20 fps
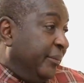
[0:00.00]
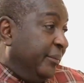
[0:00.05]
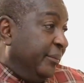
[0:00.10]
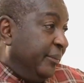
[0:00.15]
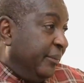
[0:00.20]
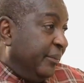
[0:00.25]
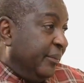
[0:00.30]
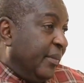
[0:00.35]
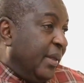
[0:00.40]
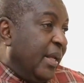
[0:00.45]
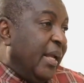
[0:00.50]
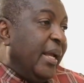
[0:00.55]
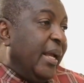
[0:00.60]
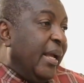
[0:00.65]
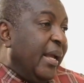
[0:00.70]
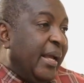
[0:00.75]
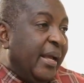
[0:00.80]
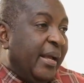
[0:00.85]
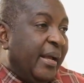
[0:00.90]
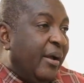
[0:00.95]
Mm.
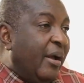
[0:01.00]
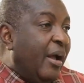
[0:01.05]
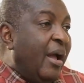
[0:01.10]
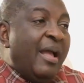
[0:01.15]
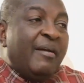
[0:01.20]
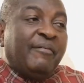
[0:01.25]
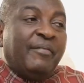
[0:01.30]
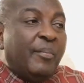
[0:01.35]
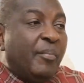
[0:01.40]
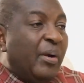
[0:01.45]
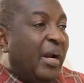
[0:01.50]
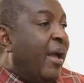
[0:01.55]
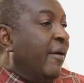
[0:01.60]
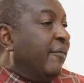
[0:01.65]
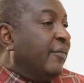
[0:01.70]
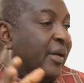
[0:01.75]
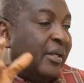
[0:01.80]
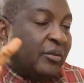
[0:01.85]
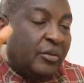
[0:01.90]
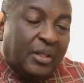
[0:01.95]
Yeah, everybody.
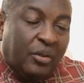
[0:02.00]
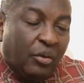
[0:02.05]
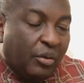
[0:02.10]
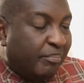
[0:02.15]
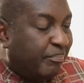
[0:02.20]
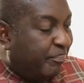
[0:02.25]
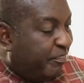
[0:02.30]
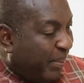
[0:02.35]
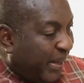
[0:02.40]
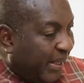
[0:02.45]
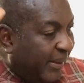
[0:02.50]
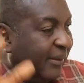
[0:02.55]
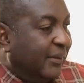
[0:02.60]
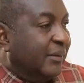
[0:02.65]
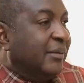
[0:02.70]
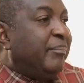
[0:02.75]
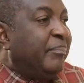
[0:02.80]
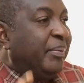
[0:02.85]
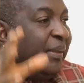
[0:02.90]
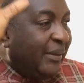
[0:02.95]
I've so look,
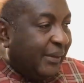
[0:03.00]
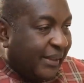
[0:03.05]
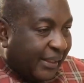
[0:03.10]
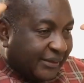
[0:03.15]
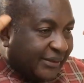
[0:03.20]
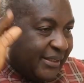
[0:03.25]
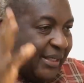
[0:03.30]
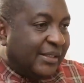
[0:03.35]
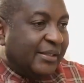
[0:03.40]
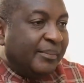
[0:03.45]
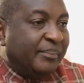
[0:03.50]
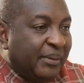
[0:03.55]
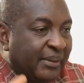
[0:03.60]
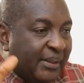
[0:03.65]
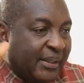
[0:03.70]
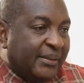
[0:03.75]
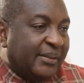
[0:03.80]
build, build a church, build a